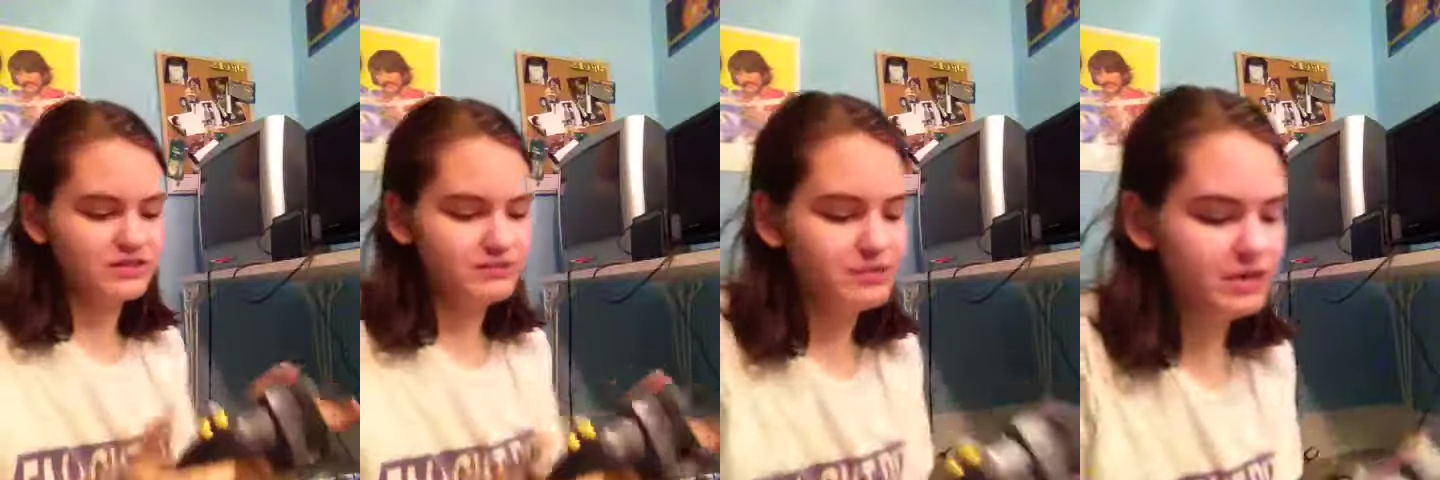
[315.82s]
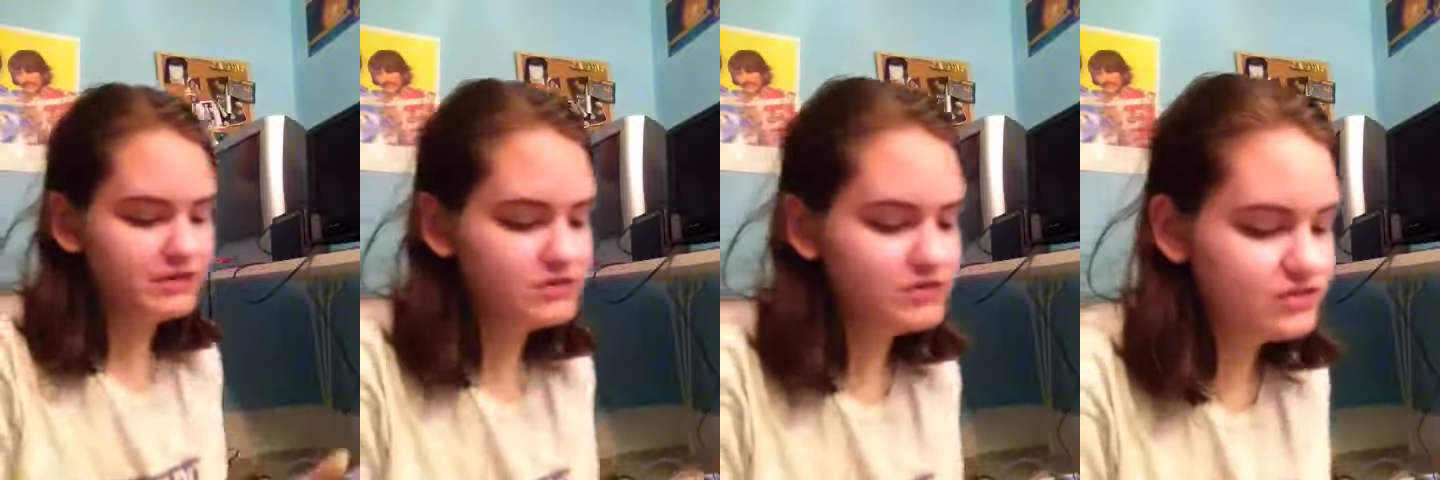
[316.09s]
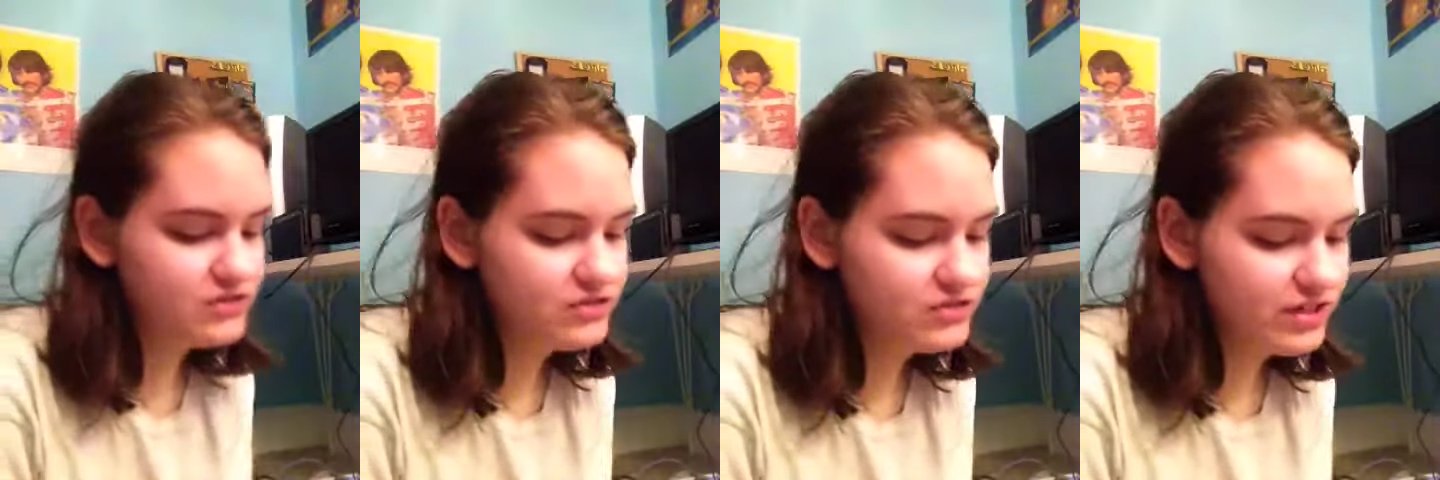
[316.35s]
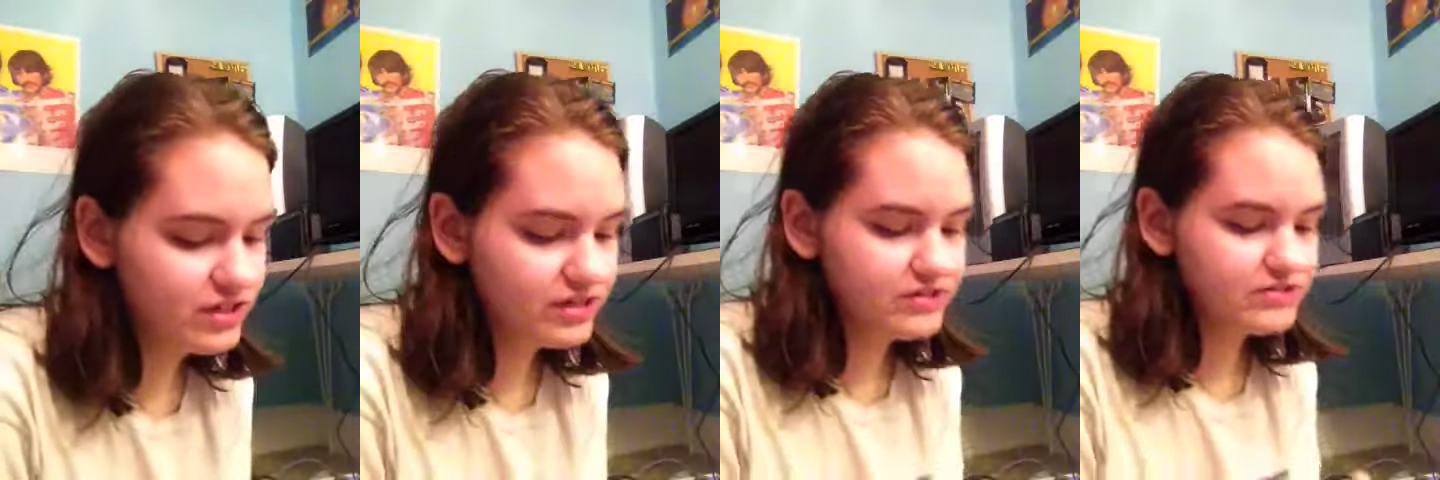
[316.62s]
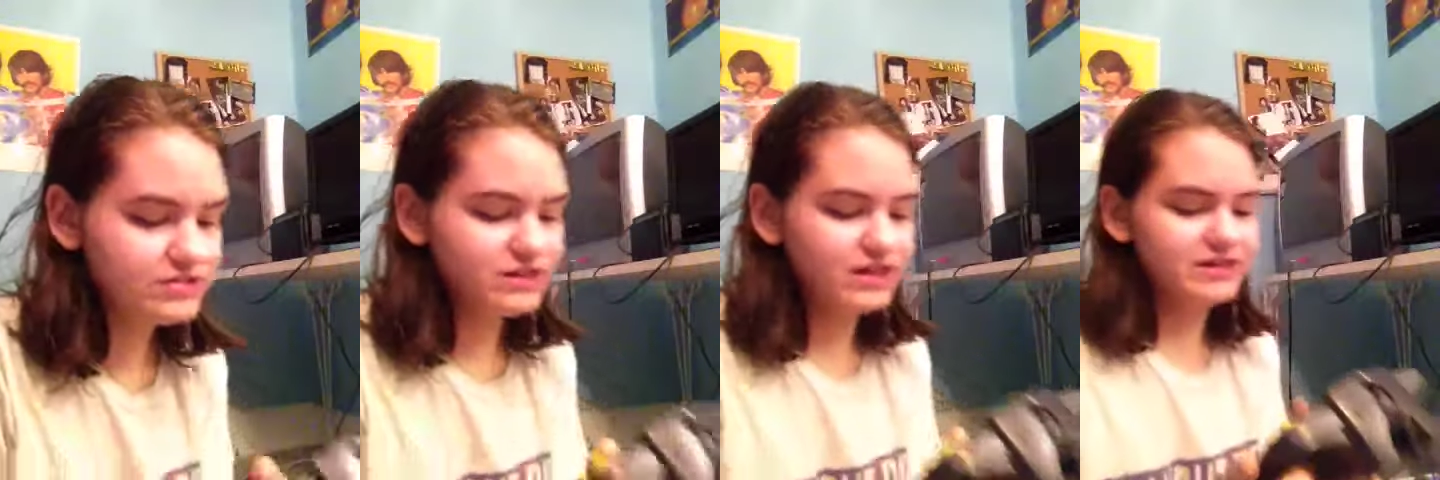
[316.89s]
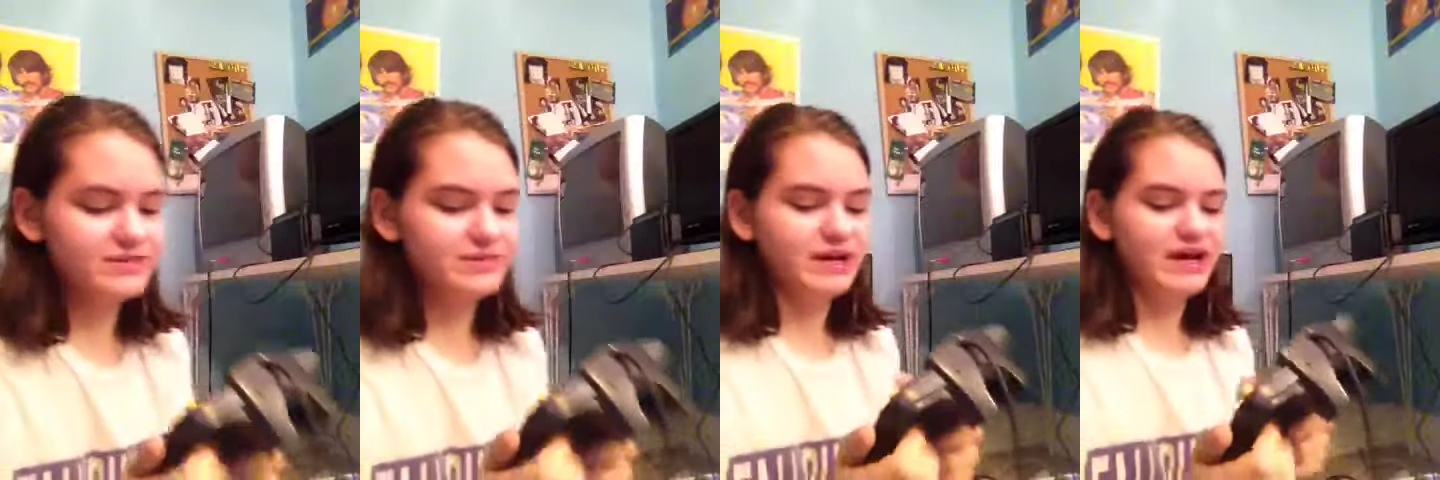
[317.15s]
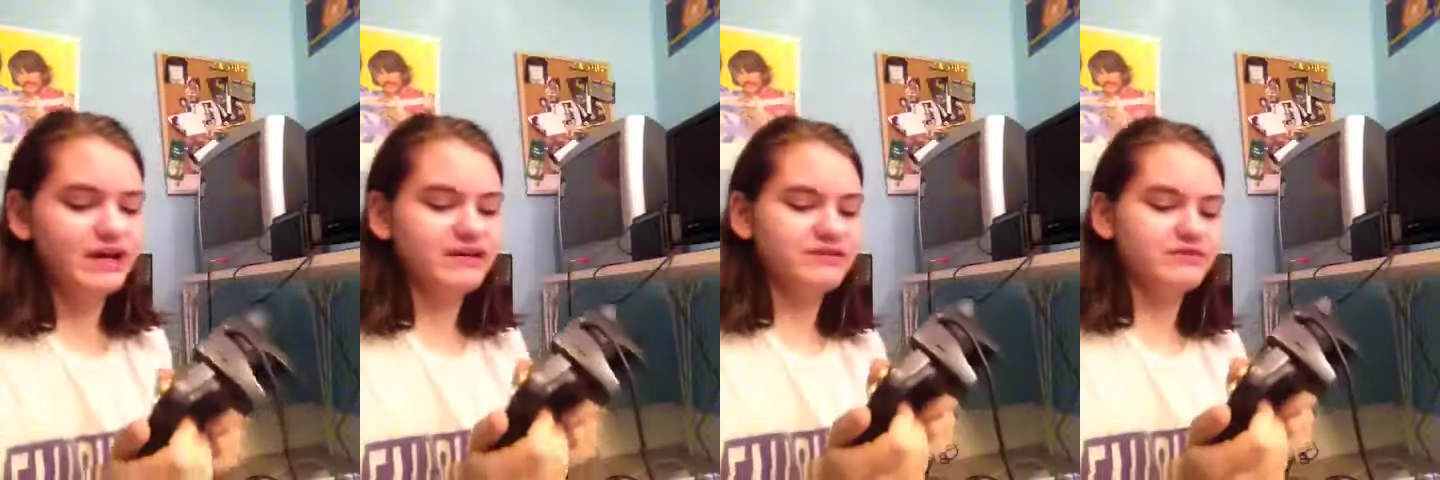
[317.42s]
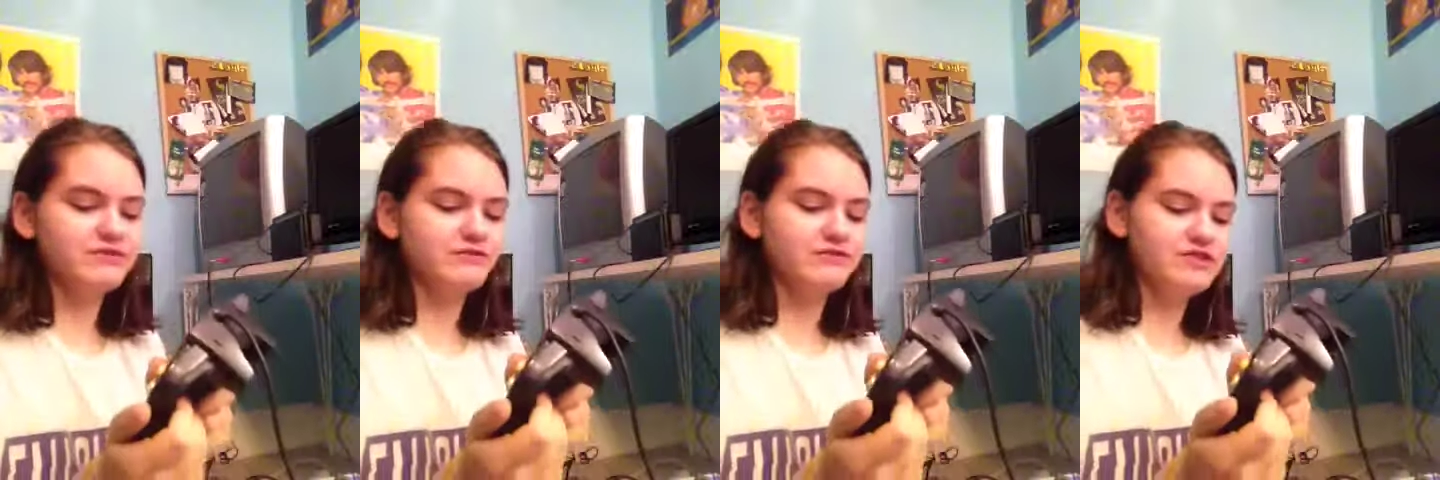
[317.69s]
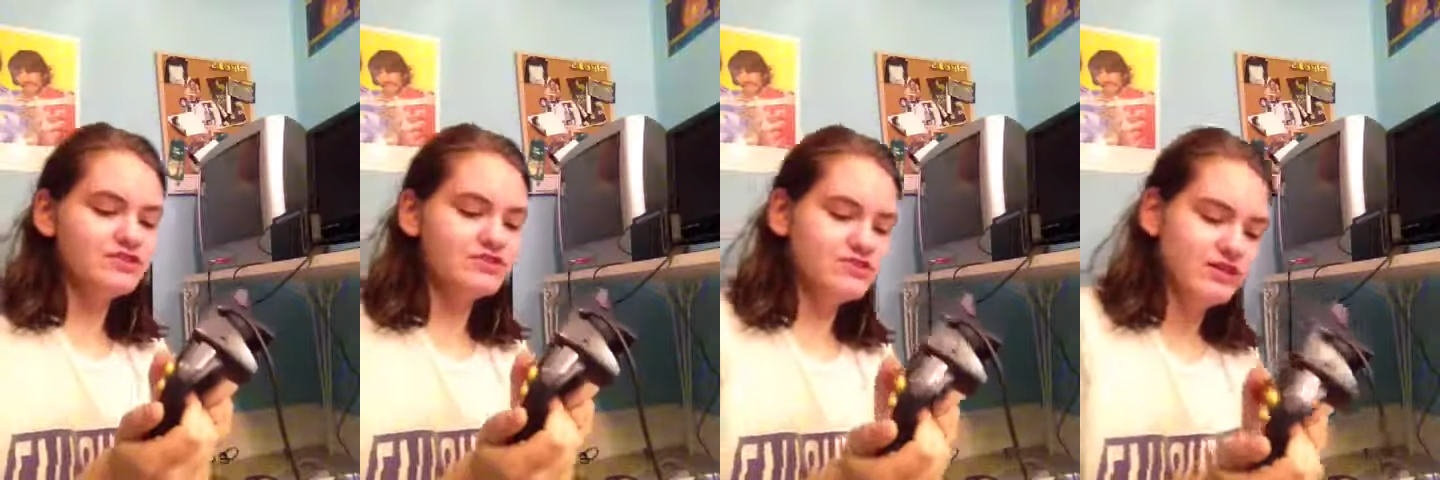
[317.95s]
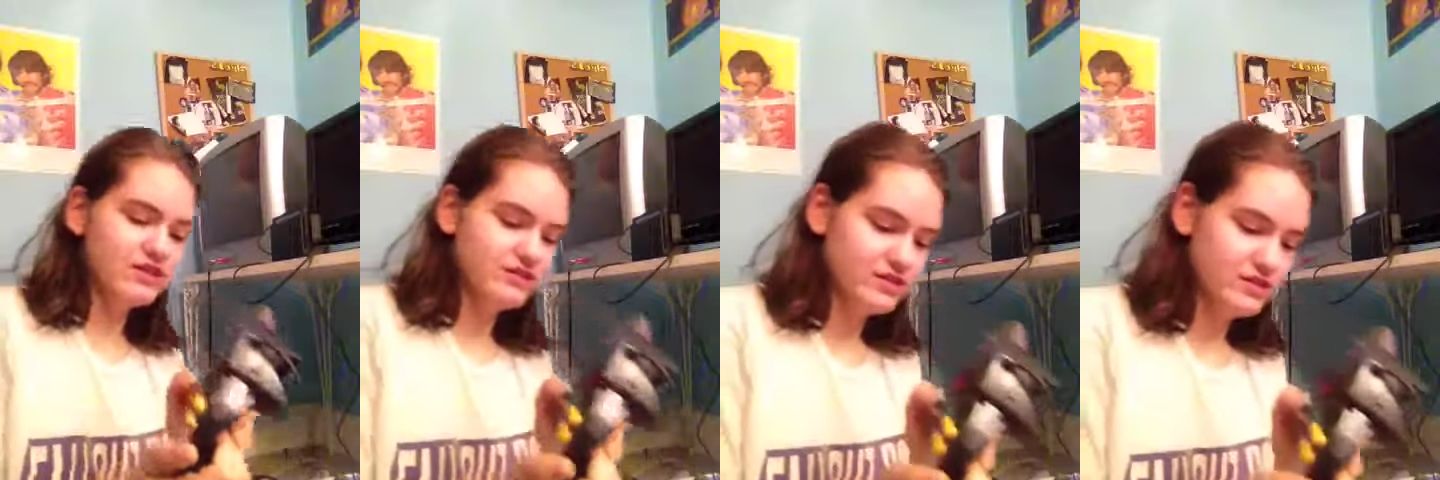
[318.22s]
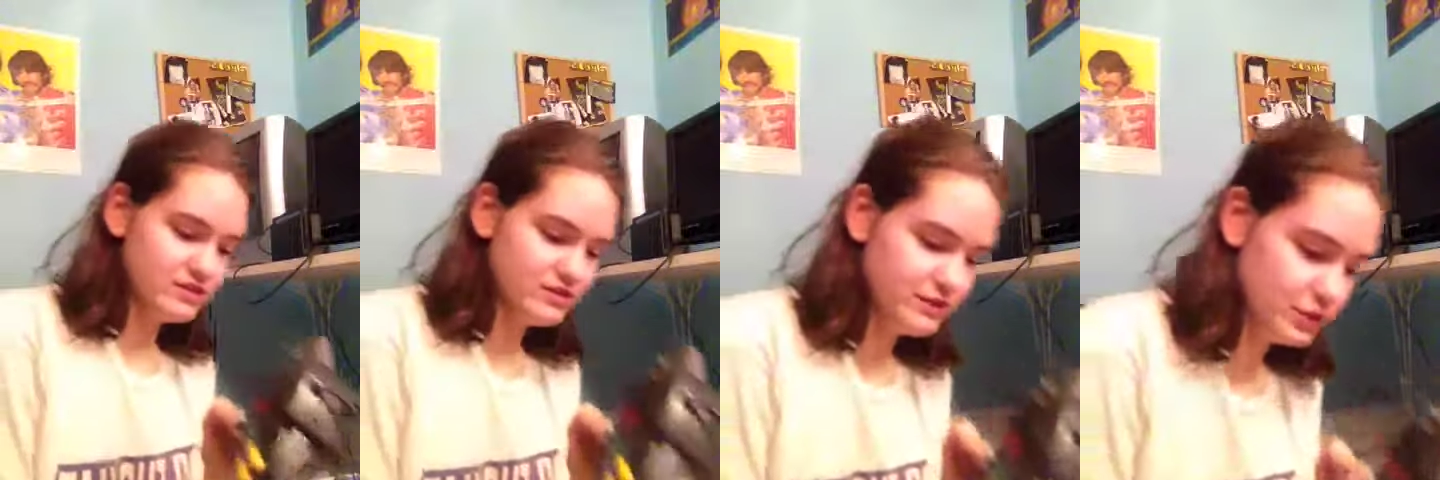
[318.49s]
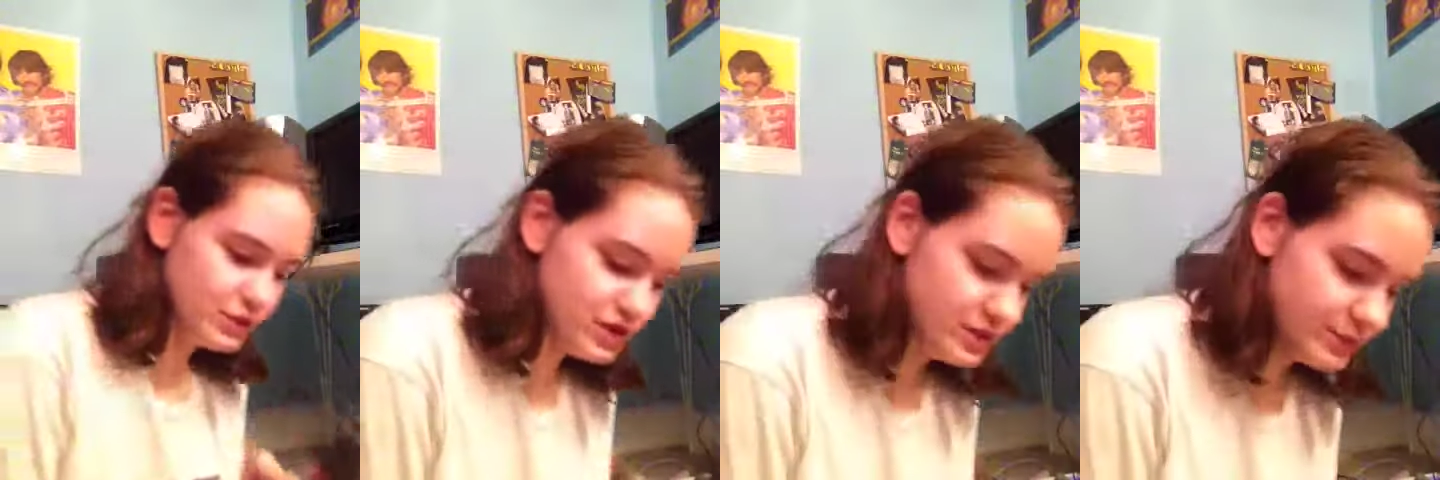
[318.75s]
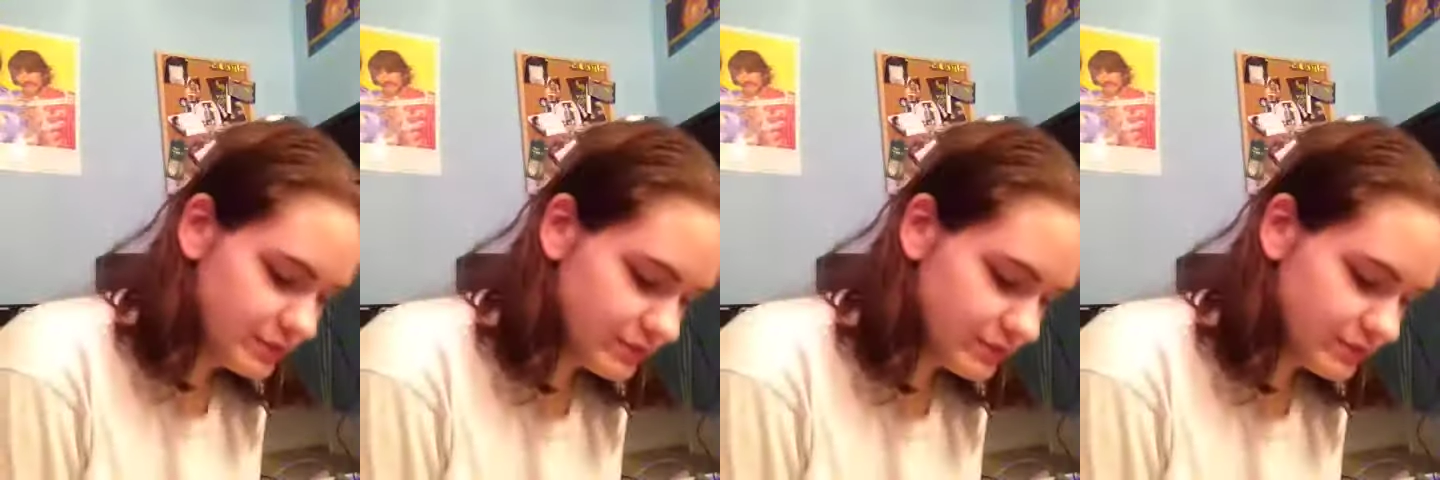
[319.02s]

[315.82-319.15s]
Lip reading: the best. This stick is kind of bad. This stick does feel cheap and